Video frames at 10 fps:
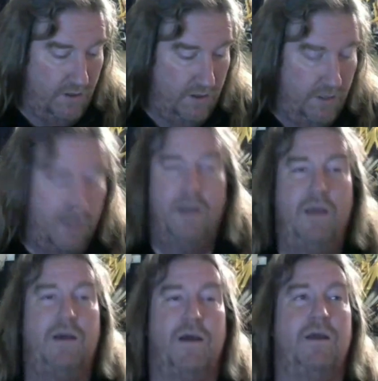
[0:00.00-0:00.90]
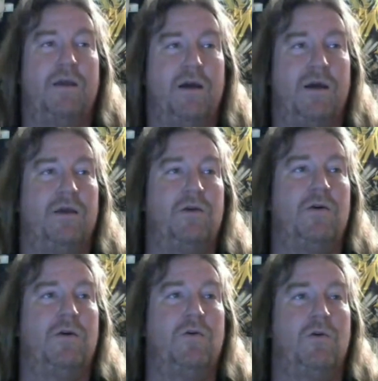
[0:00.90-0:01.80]
you
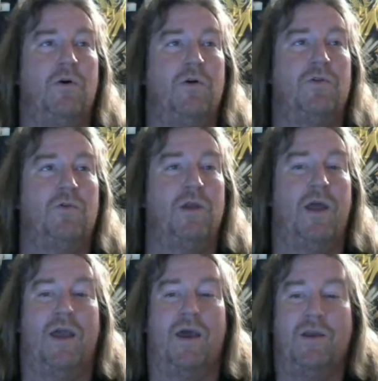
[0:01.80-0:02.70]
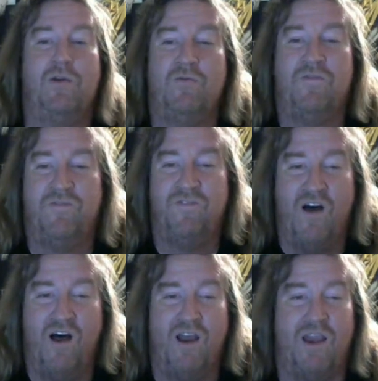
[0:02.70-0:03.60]
go in through it and you
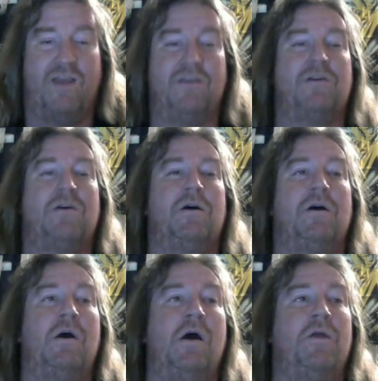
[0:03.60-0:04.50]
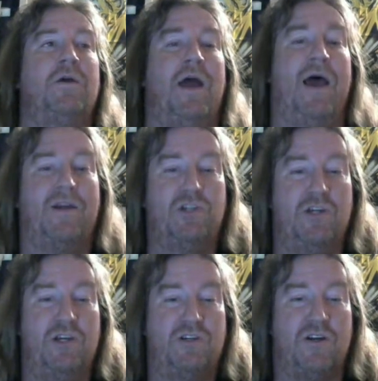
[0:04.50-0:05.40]
find that actually he's
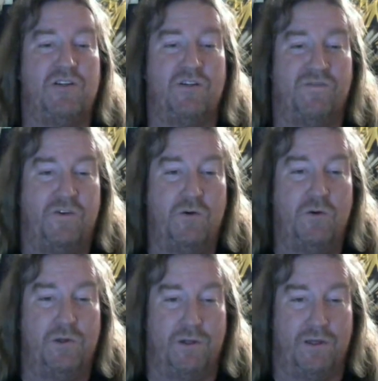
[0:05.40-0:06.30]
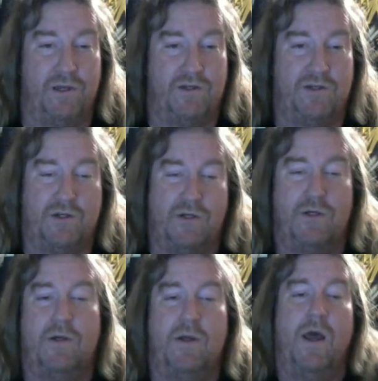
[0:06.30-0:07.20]
got some fuelant leaks,
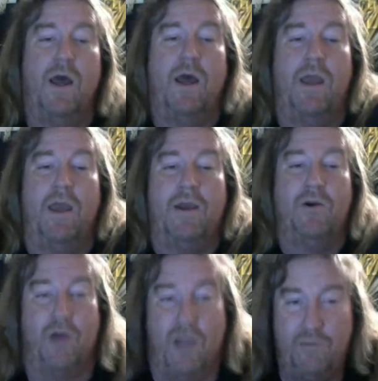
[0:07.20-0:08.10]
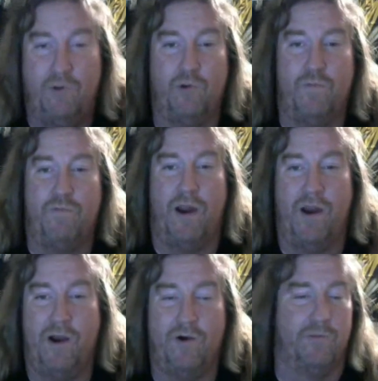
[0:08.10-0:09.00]
and you're able to repair
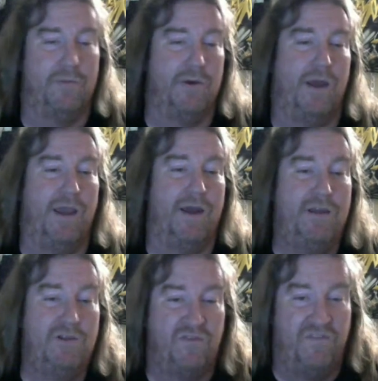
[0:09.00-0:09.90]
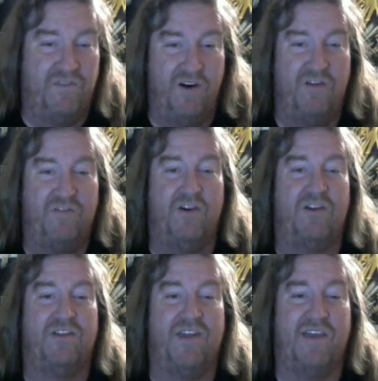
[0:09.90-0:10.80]
them. And he's very, very
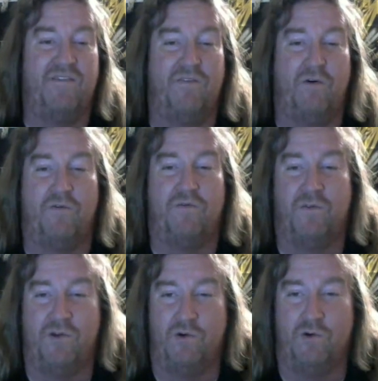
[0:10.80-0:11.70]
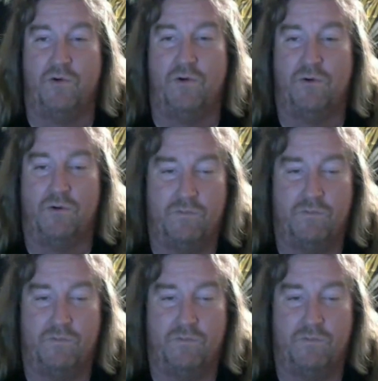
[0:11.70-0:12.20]
thankful for you for